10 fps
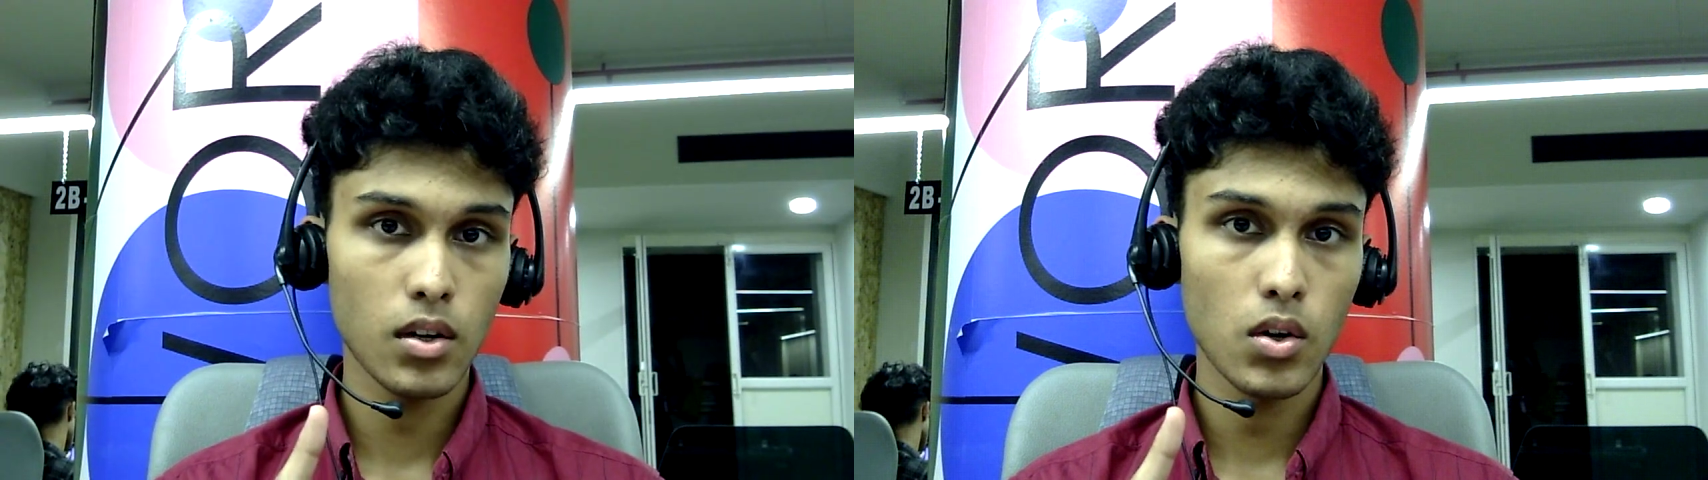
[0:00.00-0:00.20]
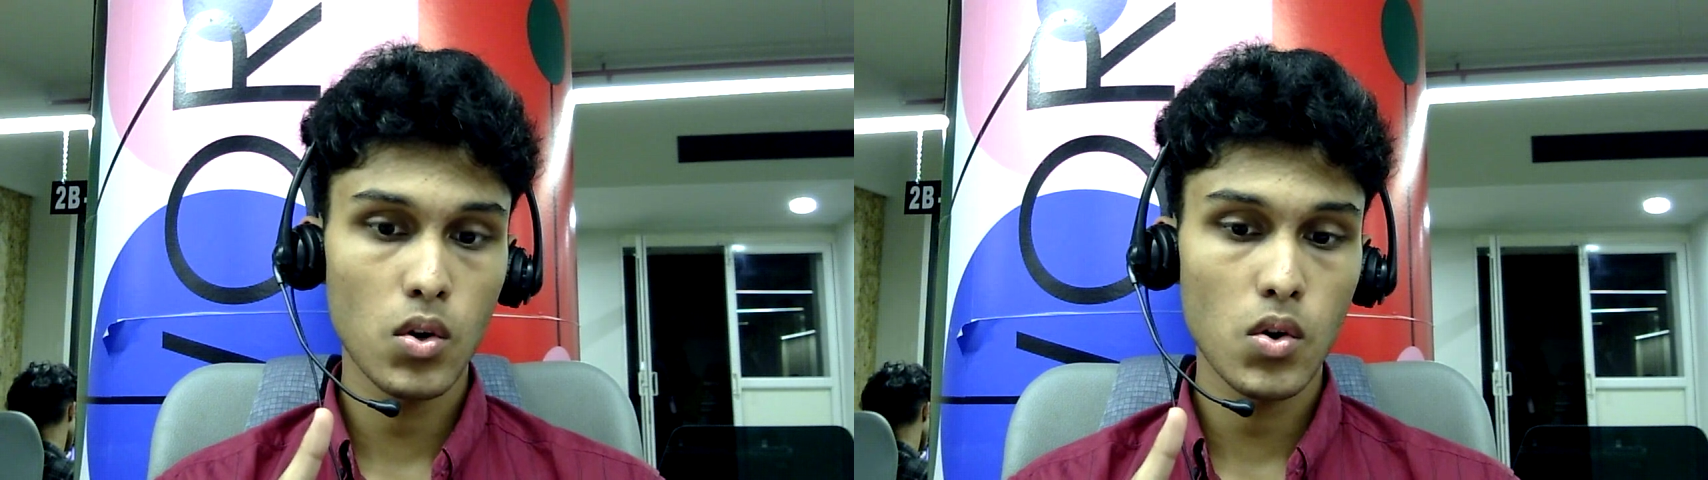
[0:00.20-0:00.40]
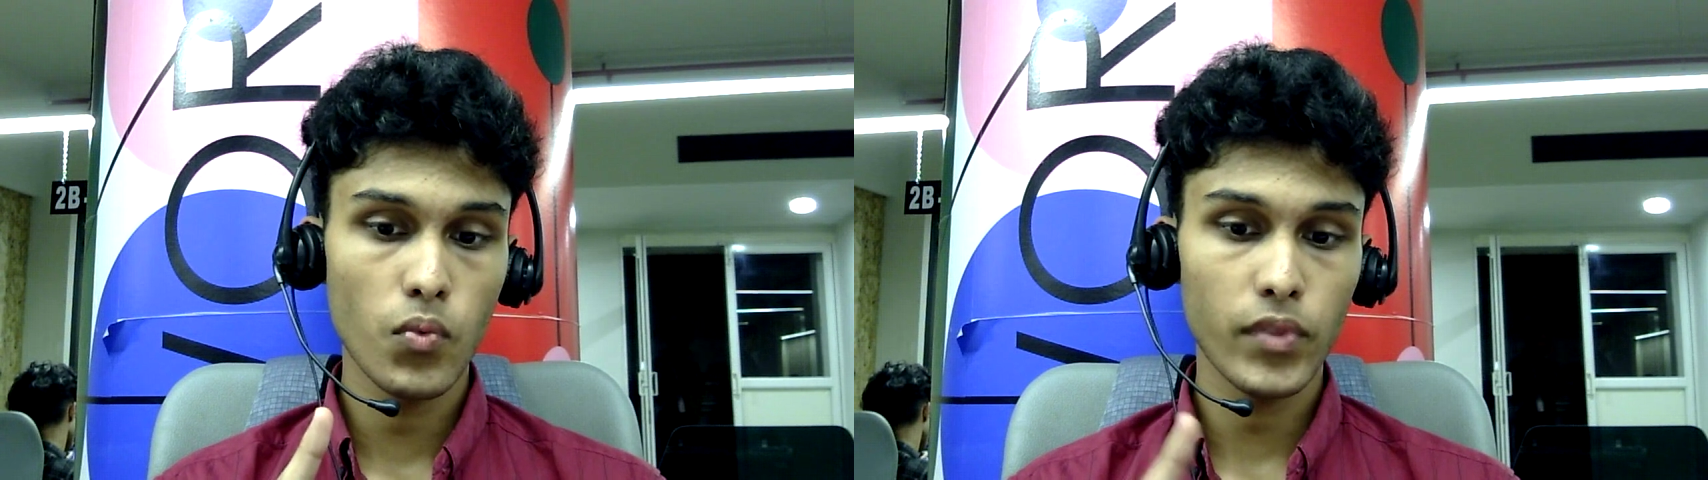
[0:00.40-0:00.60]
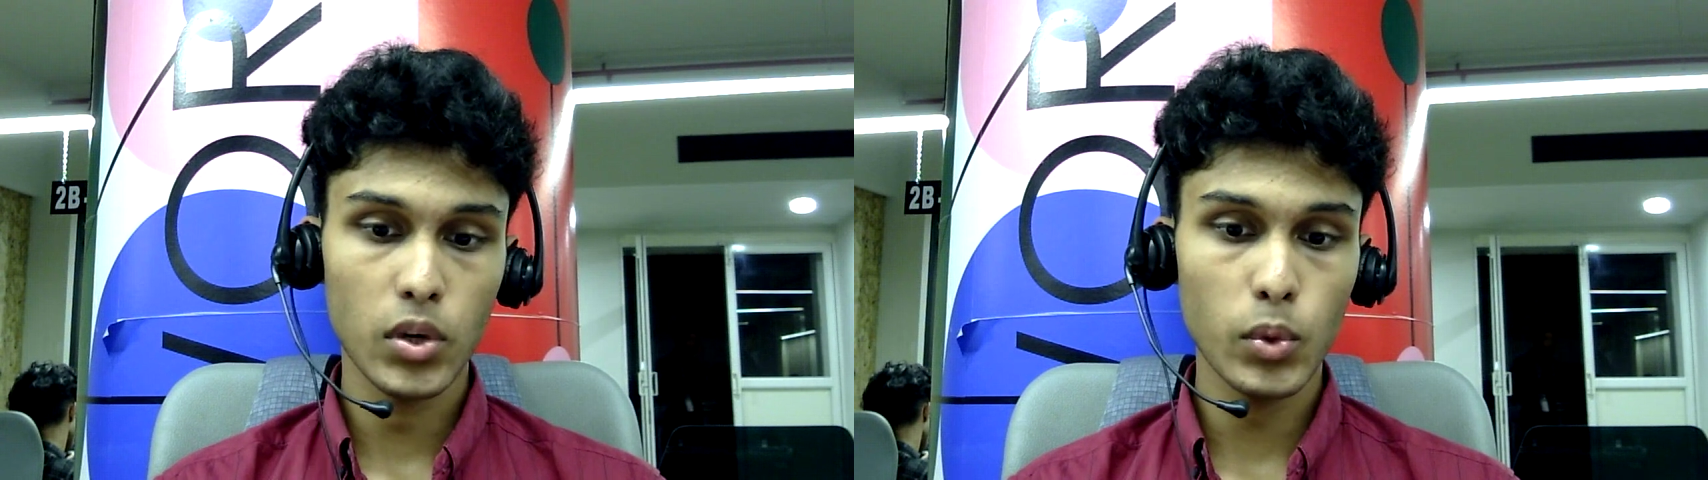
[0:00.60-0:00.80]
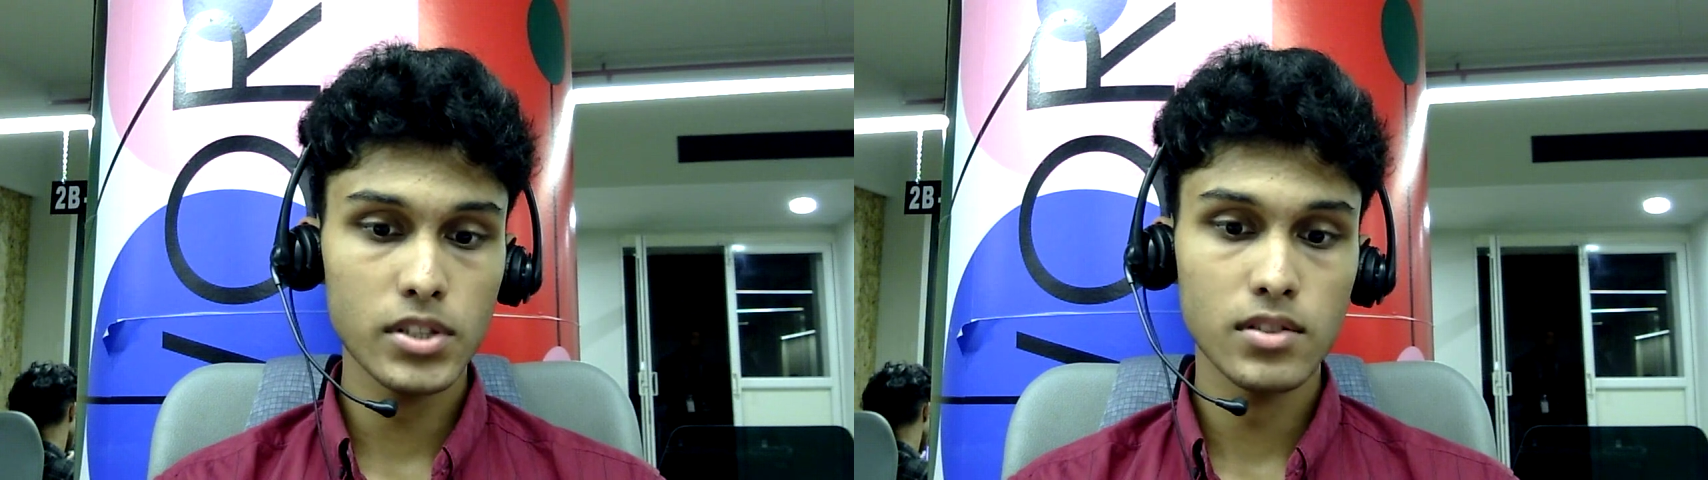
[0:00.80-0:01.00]
the
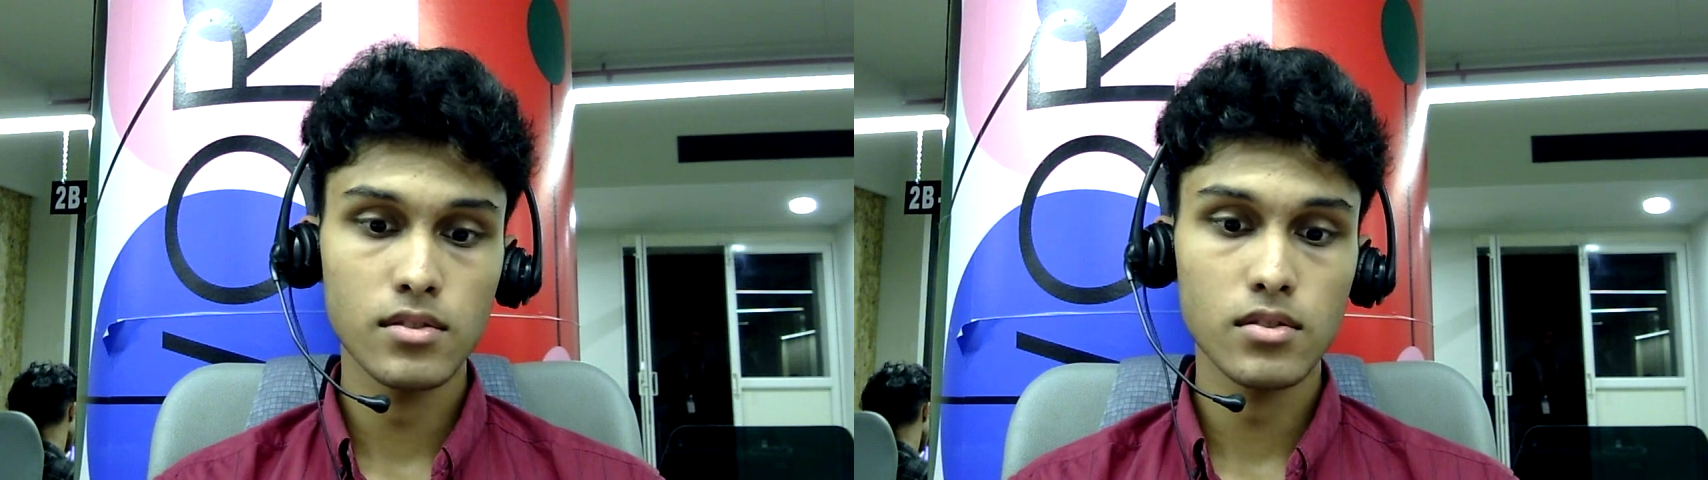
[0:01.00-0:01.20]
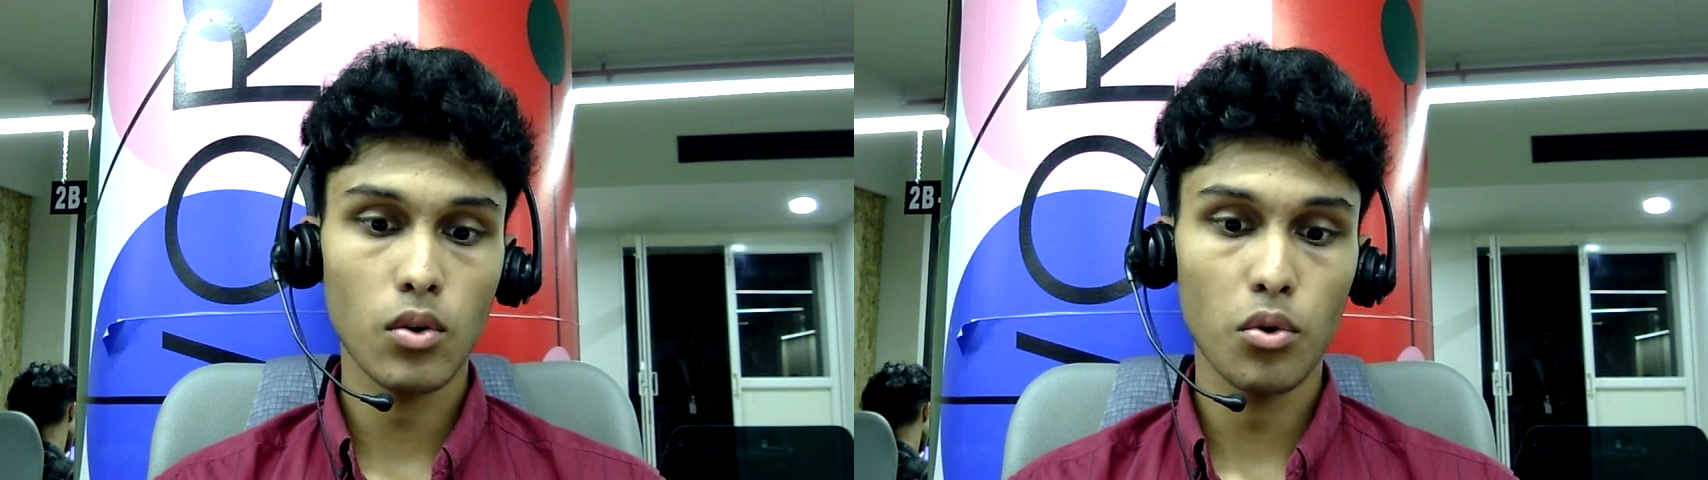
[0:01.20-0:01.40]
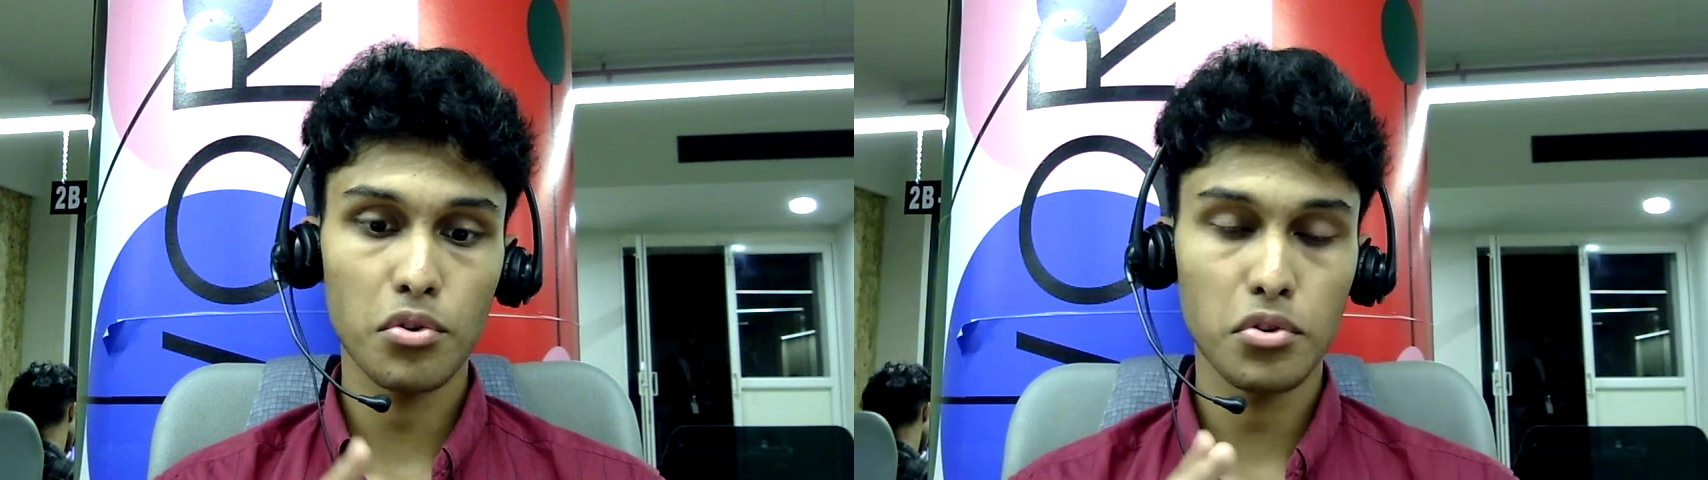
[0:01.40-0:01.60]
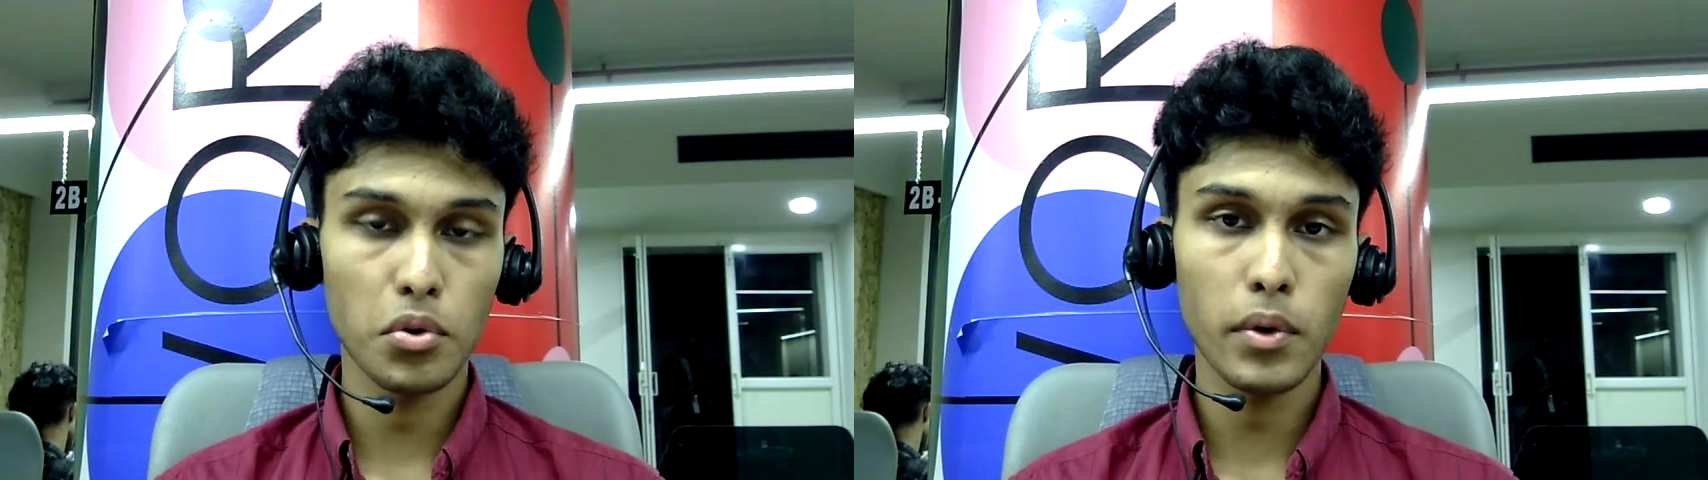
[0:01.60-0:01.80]
questions or know anything,